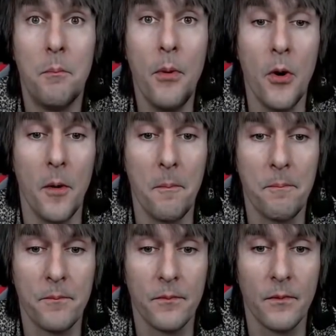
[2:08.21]
But
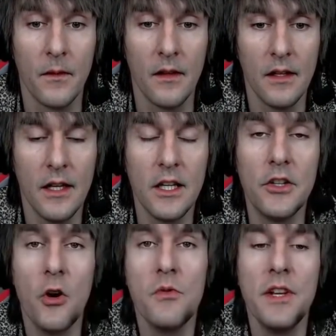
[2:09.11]
you
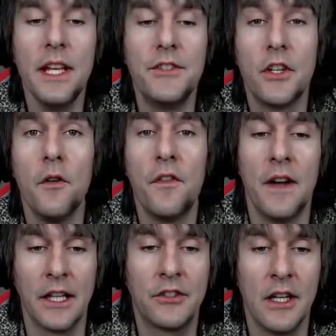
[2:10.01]
don't need to go
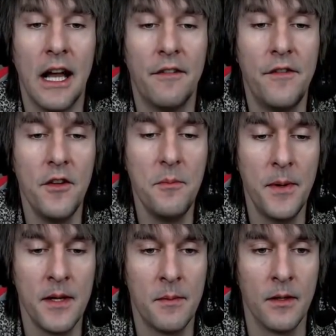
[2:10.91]
fast to have fun,
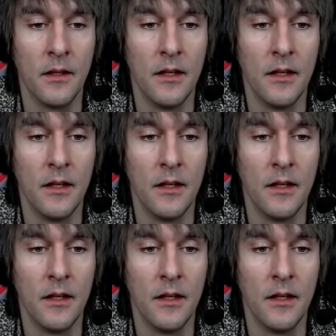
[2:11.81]
people.